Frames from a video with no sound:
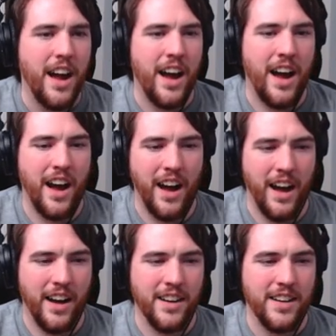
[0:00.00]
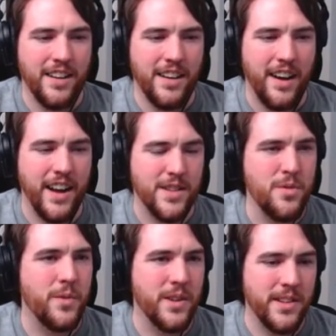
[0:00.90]
Ah, I do
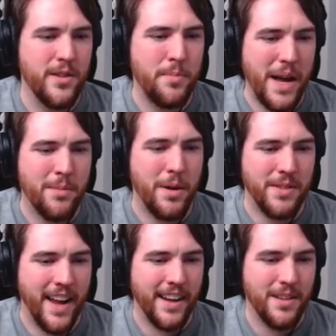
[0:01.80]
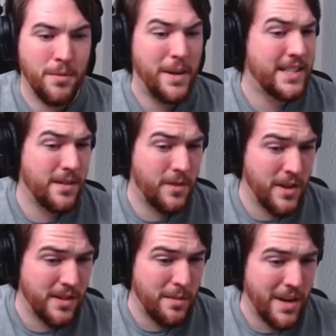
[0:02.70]
feel a little bad about that. If it makes you
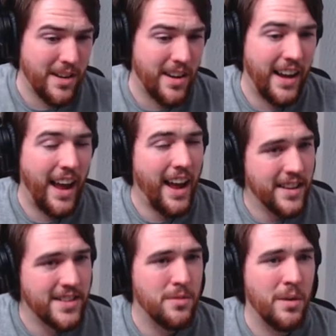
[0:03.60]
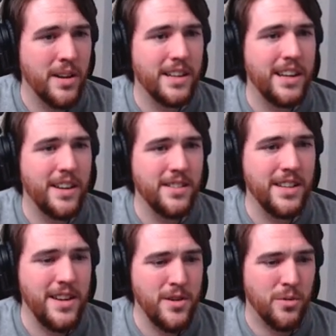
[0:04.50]
feel any better, I actually wanted to kill
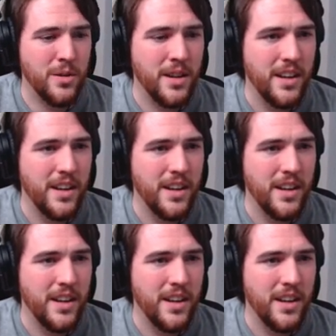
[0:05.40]
you.